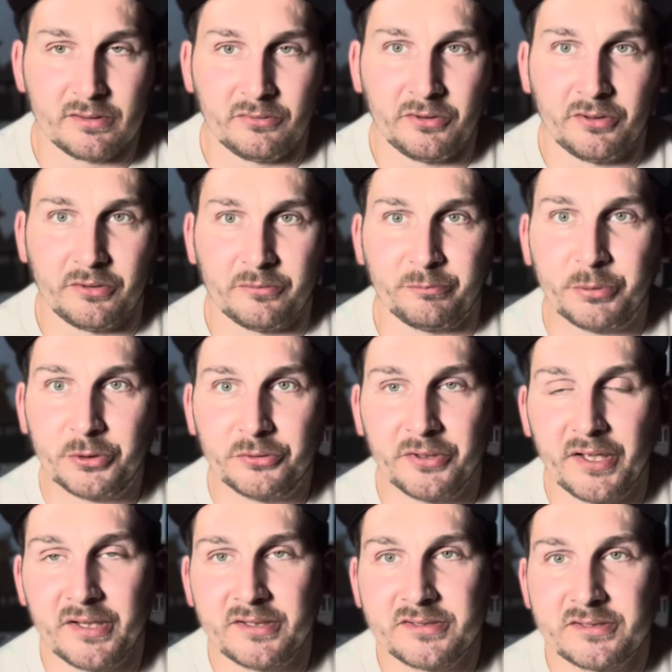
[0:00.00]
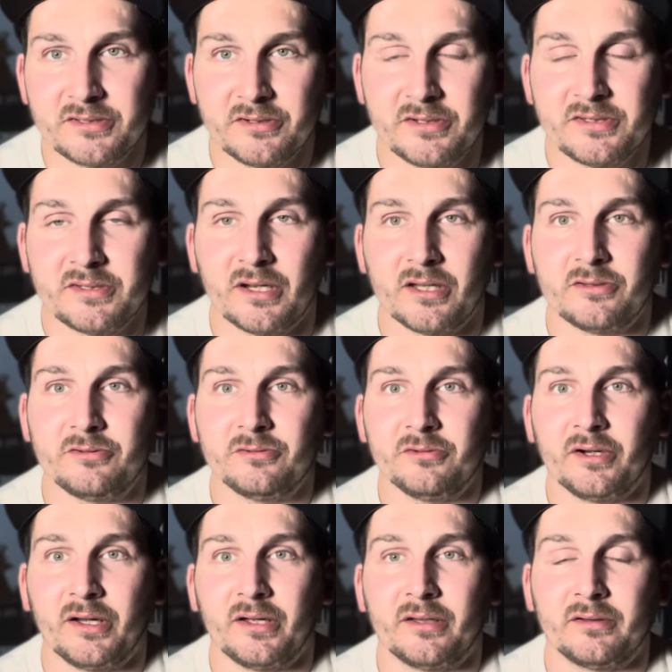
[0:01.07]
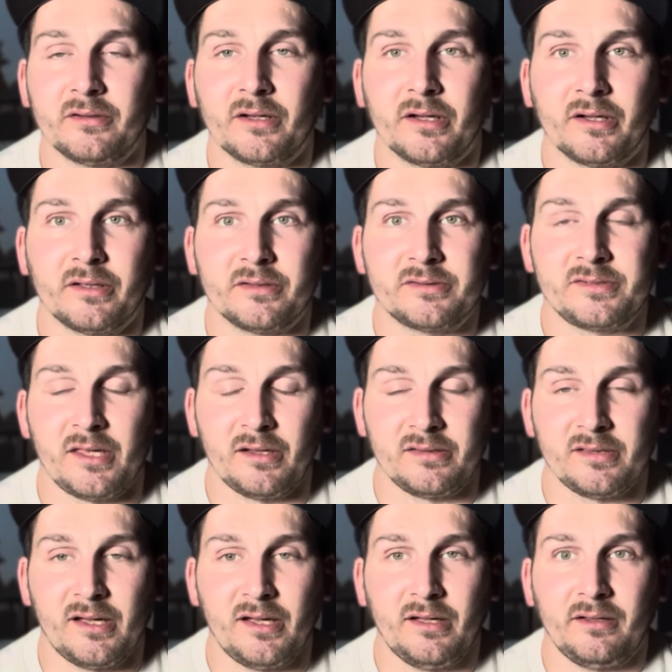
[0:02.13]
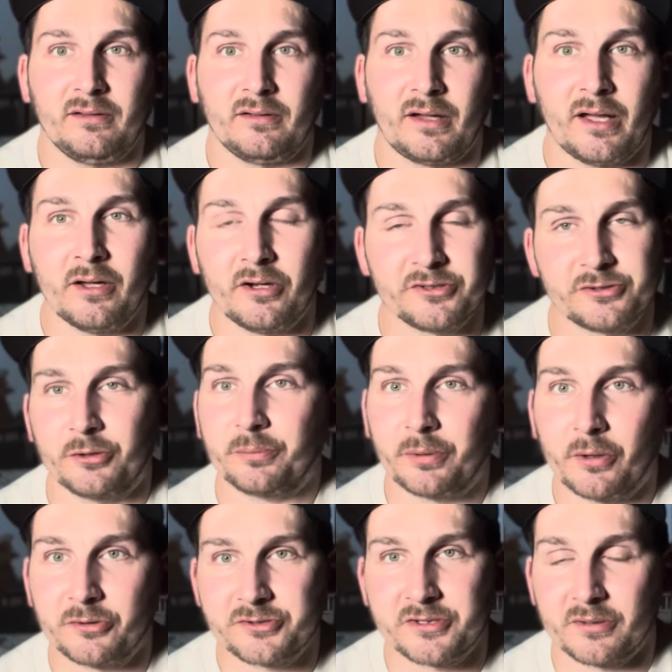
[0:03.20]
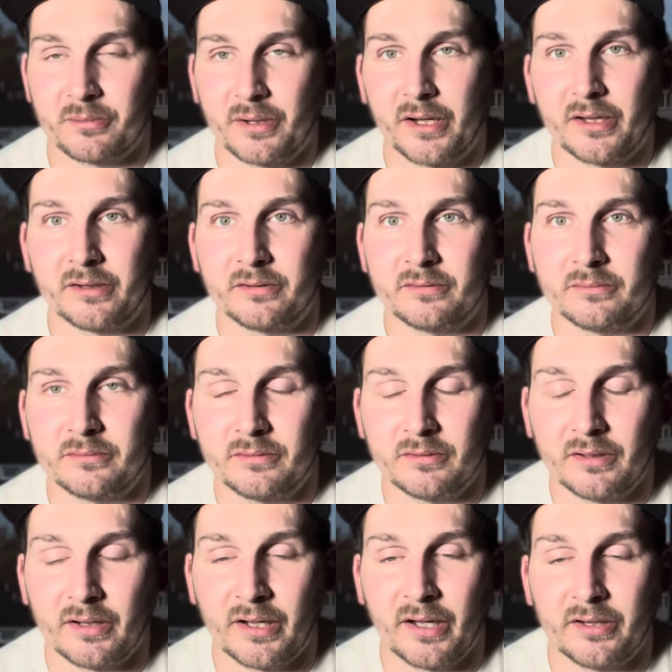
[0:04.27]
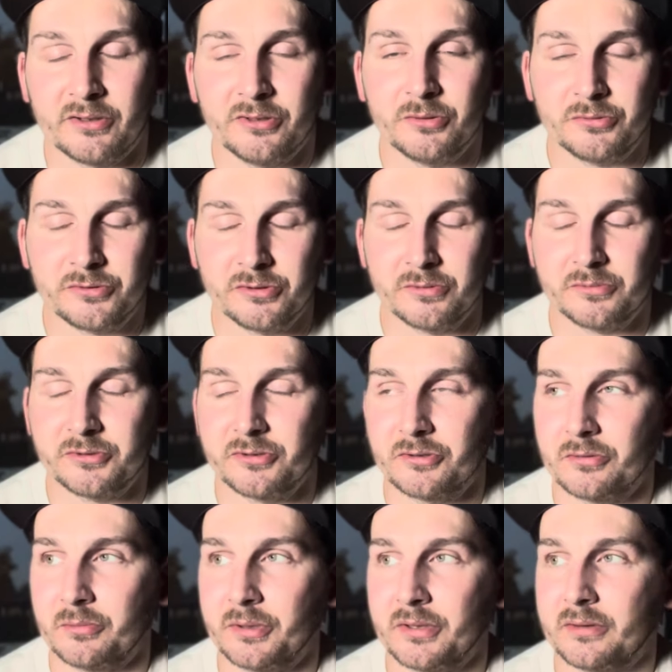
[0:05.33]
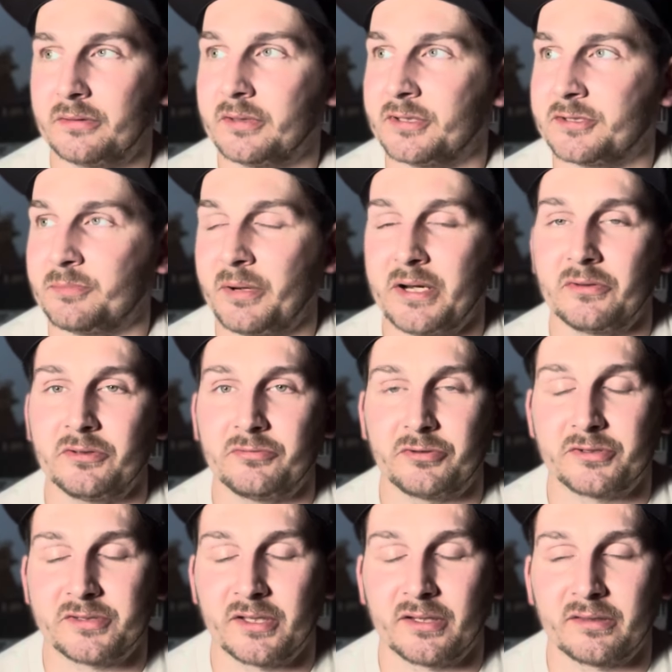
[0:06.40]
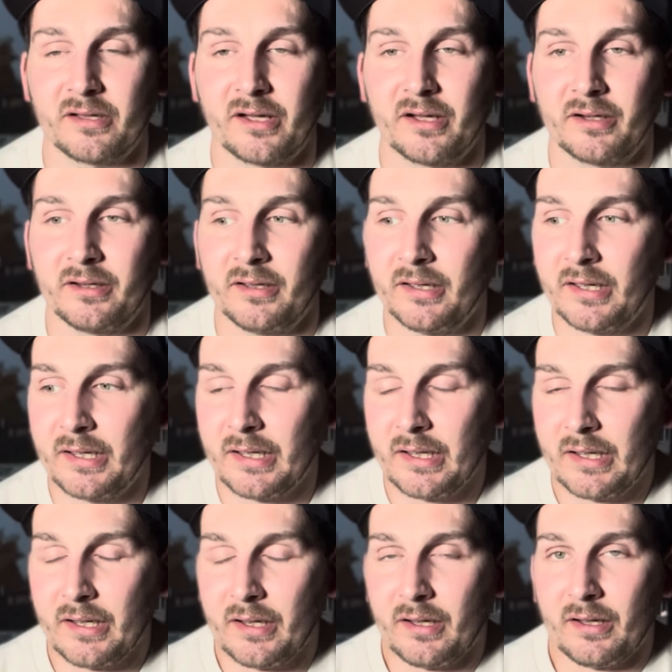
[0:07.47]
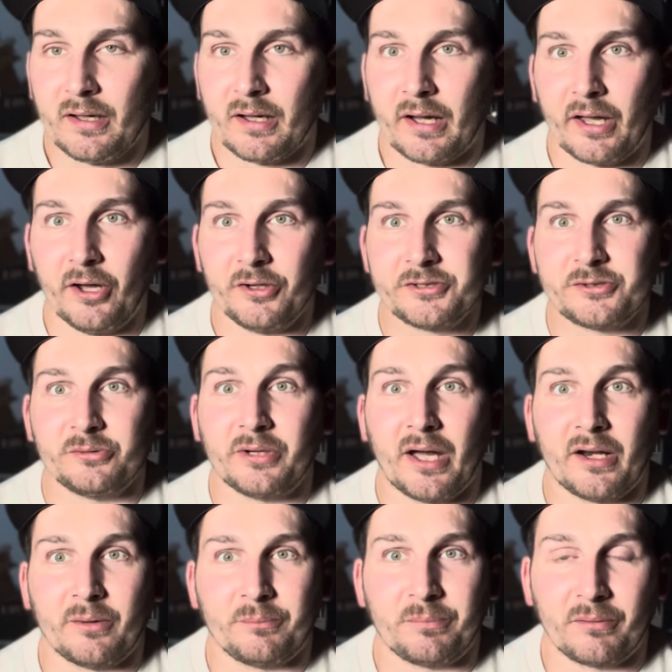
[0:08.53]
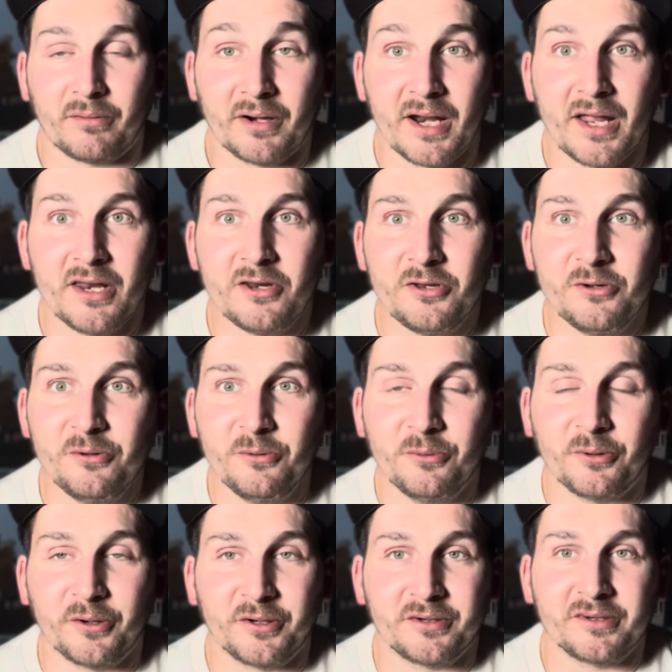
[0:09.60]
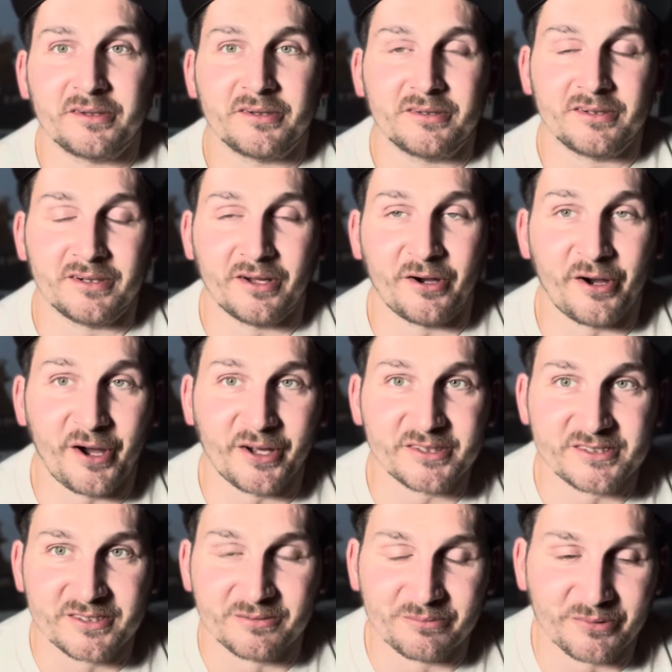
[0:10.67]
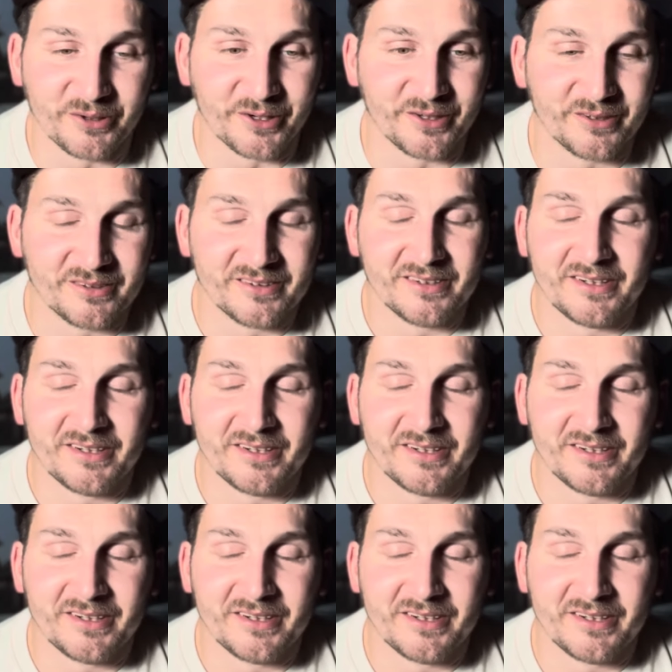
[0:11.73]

little bootleg series that I do on uh, TikTok. I also post them on on YouTube too, but it's mainly for TikTok. I also got a brand new one, awesome one,